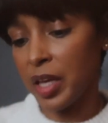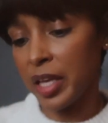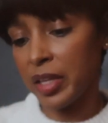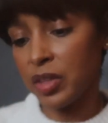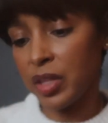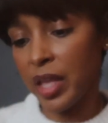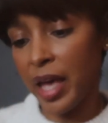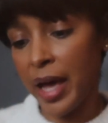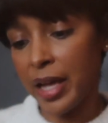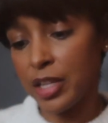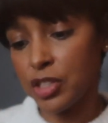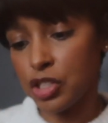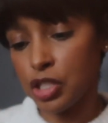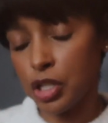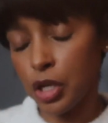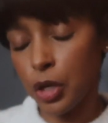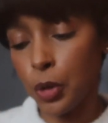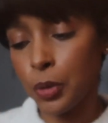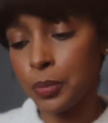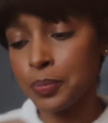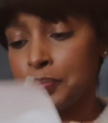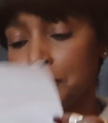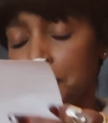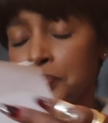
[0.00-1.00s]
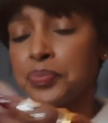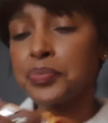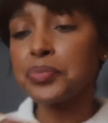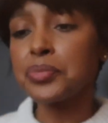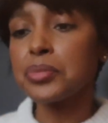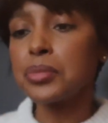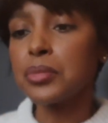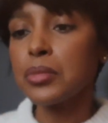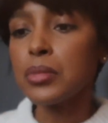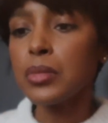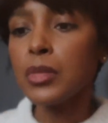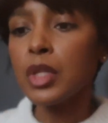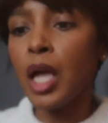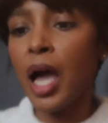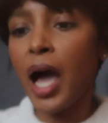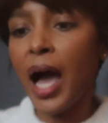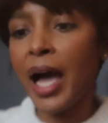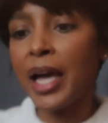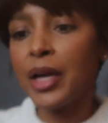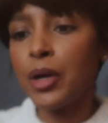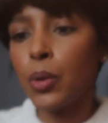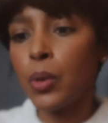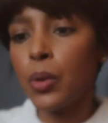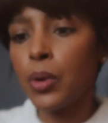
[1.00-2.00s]
like that. So
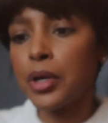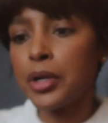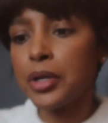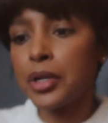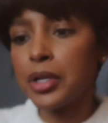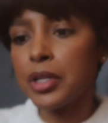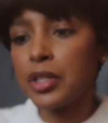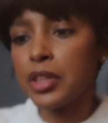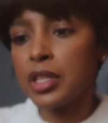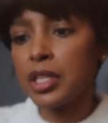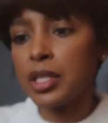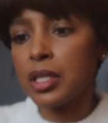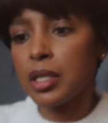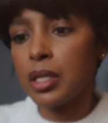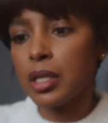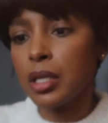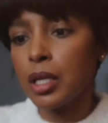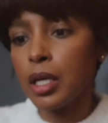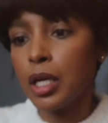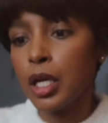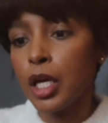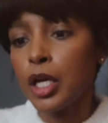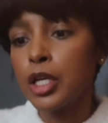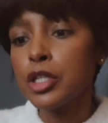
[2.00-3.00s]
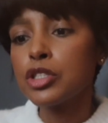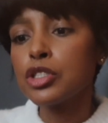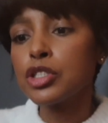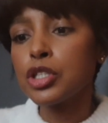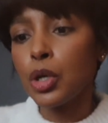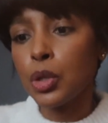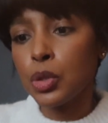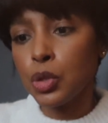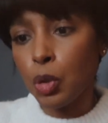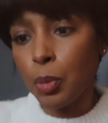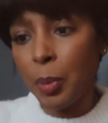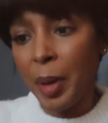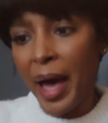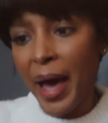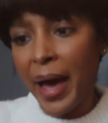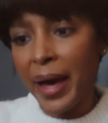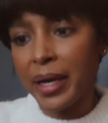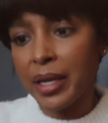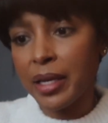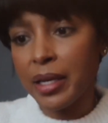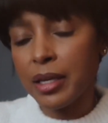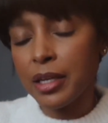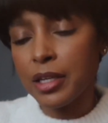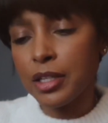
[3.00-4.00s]
I ordered the total
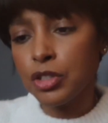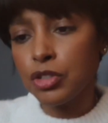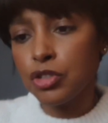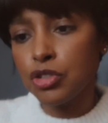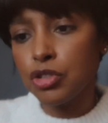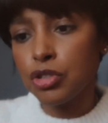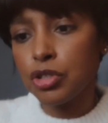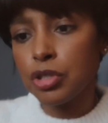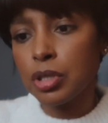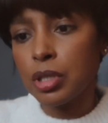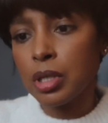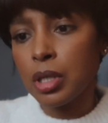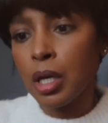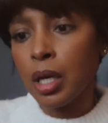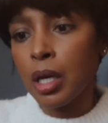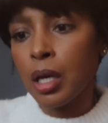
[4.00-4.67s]
package,